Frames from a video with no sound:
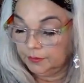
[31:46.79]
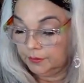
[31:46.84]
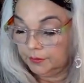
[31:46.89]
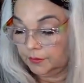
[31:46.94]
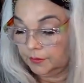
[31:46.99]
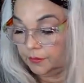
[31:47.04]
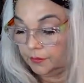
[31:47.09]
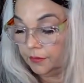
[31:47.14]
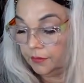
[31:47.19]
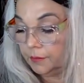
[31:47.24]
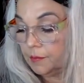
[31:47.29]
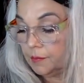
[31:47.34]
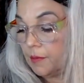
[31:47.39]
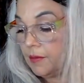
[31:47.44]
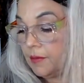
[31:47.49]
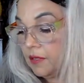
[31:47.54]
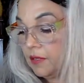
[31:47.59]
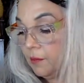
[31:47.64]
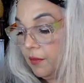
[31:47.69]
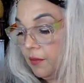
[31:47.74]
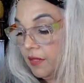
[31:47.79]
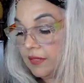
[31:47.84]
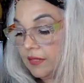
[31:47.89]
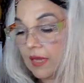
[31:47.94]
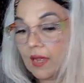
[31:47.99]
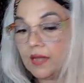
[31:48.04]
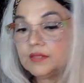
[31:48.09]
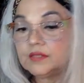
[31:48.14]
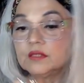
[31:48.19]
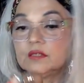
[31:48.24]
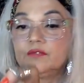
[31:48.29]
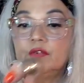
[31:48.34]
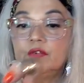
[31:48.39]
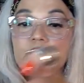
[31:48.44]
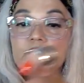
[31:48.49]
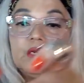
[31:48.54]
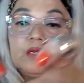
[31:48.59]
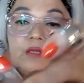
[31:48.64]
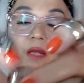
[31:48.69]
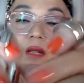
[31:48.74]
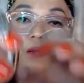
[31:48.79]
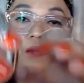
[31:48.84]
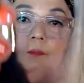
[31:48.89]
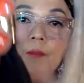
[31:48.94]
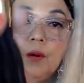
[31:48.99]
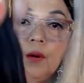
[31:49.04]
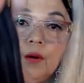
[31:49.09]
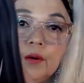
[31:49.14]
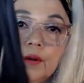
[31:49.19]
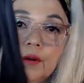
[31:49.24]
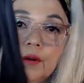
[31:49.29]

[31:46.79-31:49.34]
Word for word: Maybe it could be a tassel if I take that part